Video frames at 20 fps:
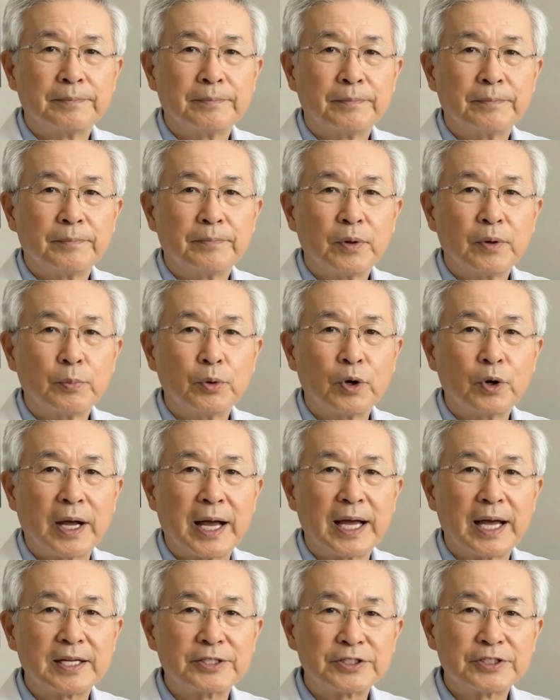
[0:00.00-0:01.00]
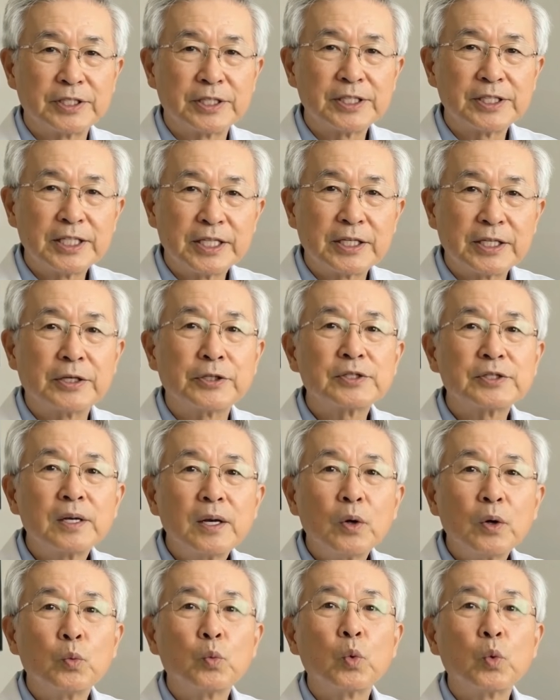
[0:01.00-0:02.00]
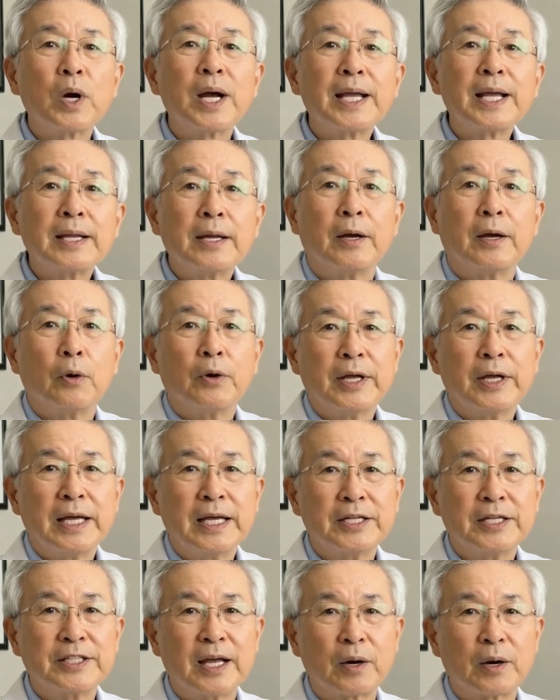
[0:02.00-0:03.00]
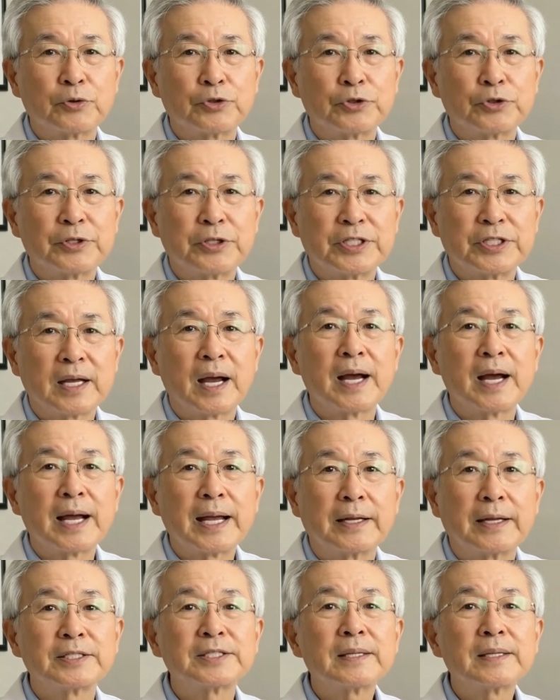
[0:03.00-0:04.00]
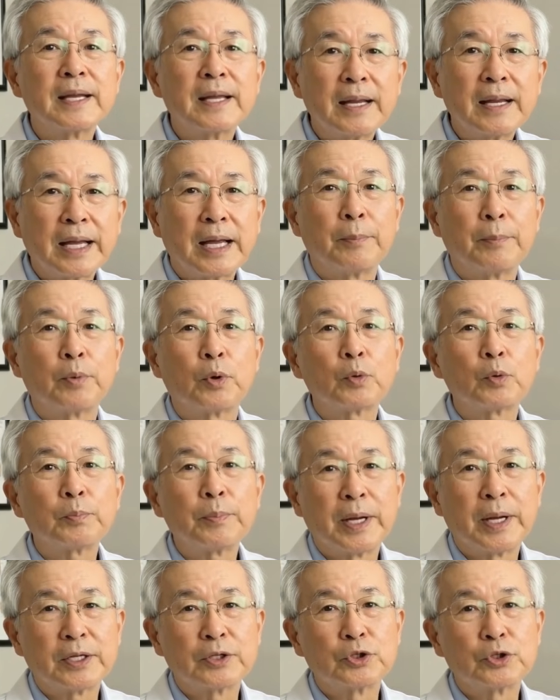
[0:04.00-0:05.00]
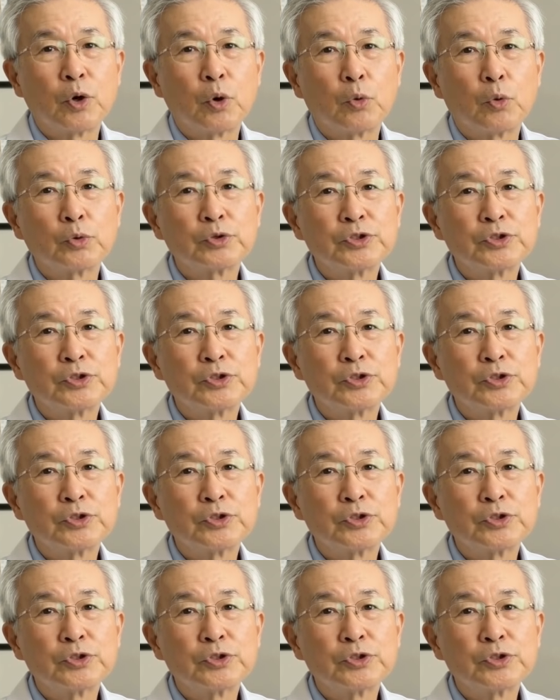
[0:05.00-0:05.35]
From your hands and knees, widen your knees out to the sides. Keep your big toes